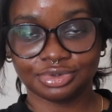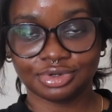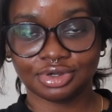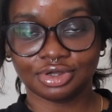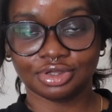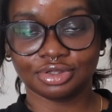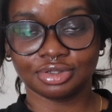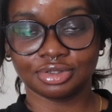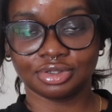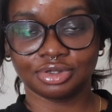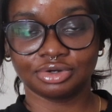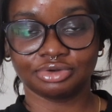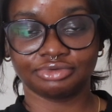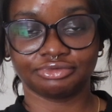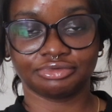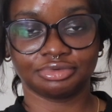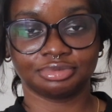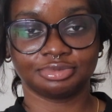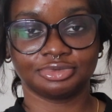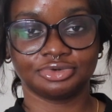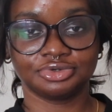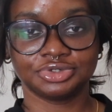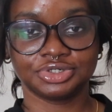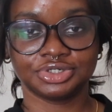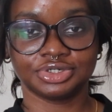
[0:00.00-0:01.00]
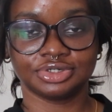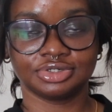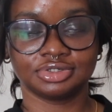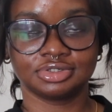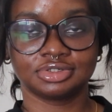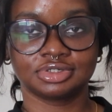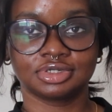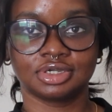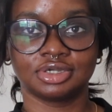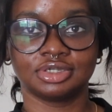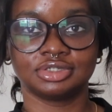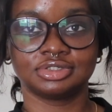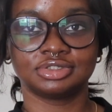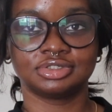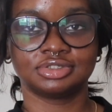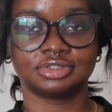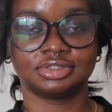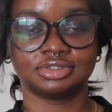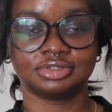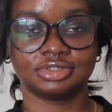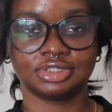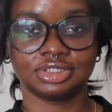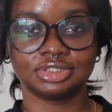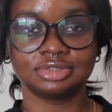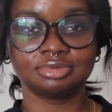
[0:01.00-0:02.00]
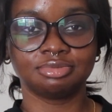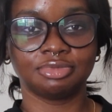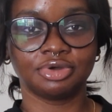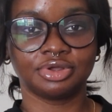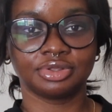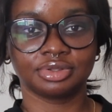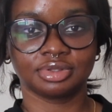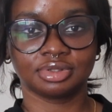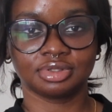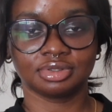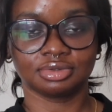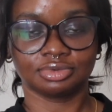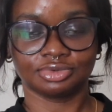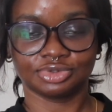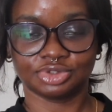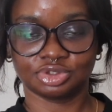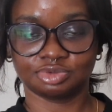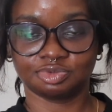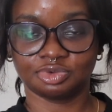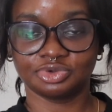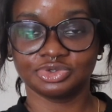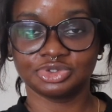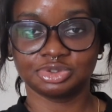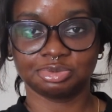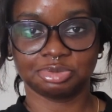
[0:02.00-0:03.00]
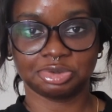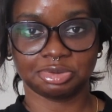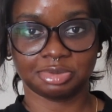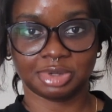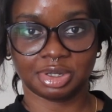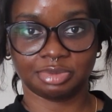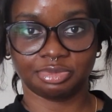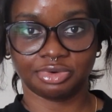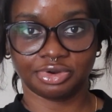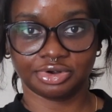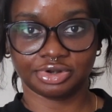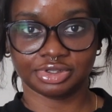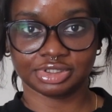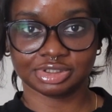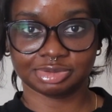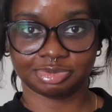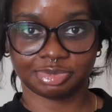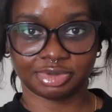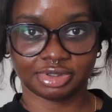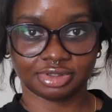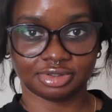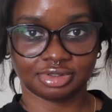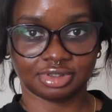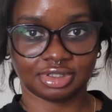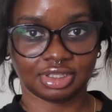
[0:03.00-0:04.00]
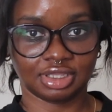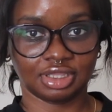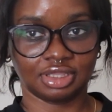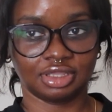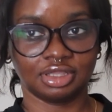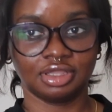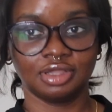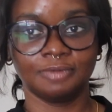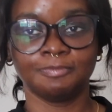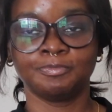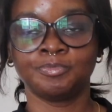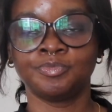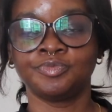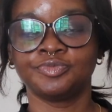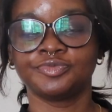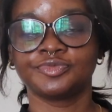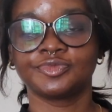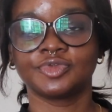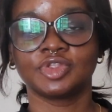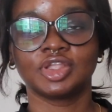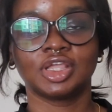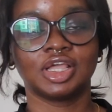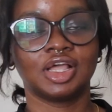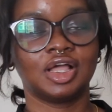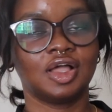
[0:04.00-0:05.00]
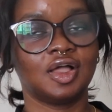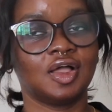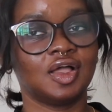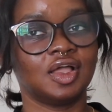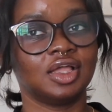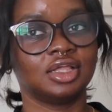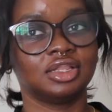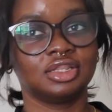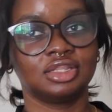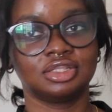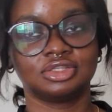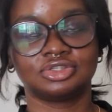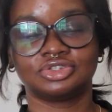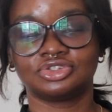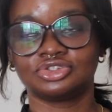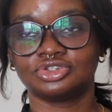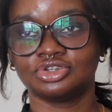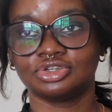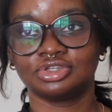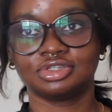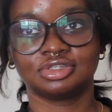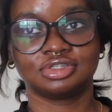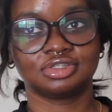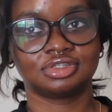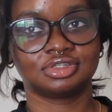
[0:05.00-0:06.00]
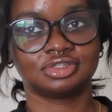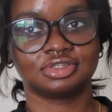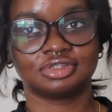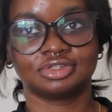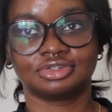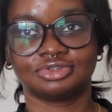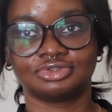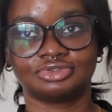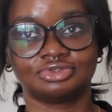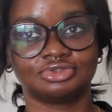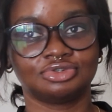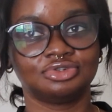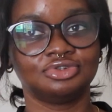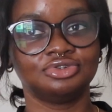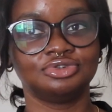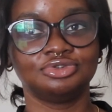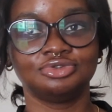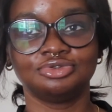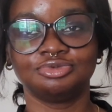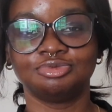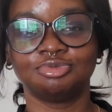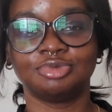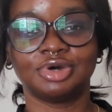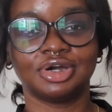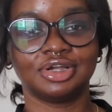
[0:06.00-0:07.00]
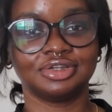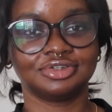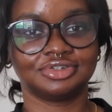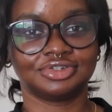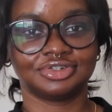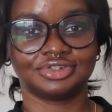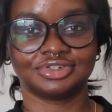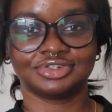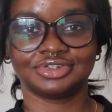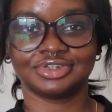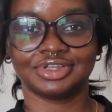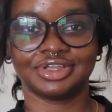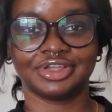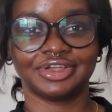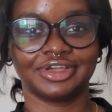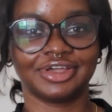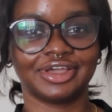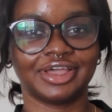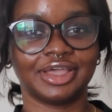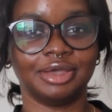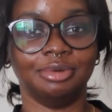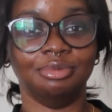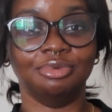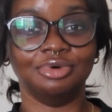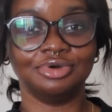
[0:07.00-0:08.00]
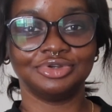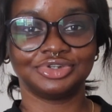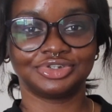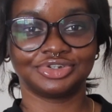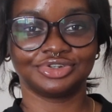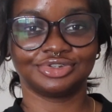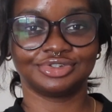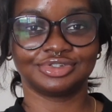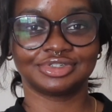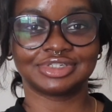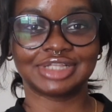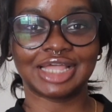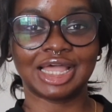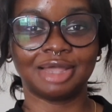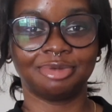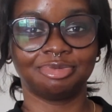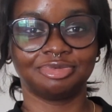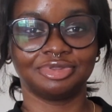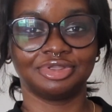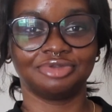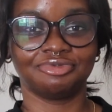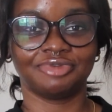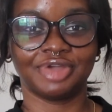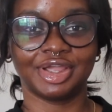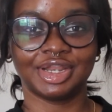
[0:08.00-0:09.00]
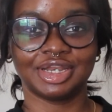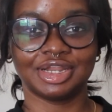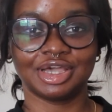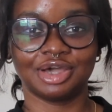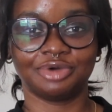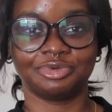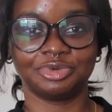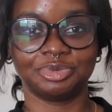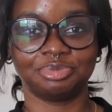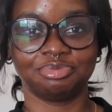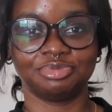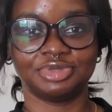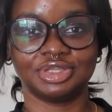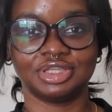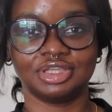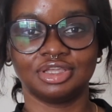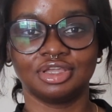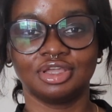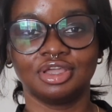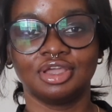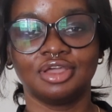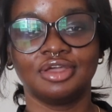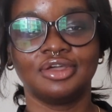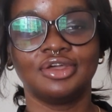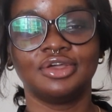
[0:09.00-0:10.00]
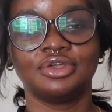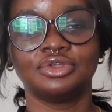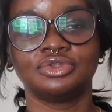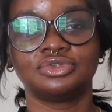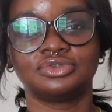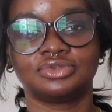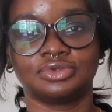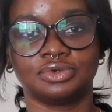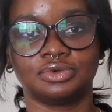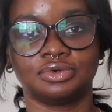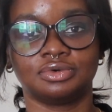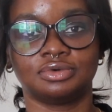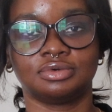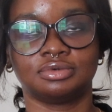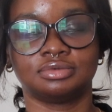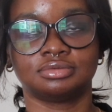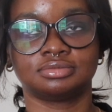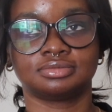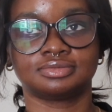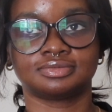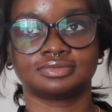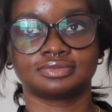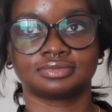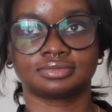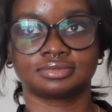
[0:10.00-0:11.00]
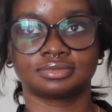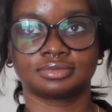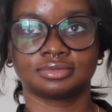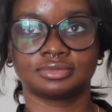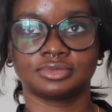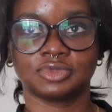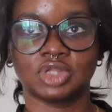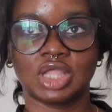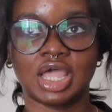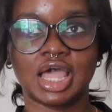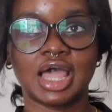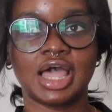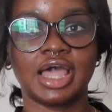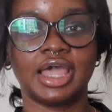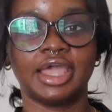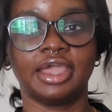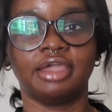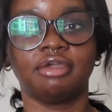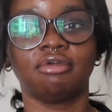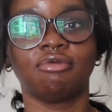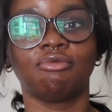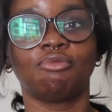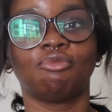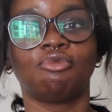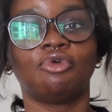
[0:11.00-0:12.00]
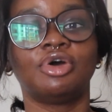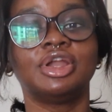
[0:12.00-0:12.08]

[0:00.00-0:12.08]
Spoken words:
a lot of emotions because this month was supposed to be my brother's birthday, and it's just too much emotions happening right now with me. So I've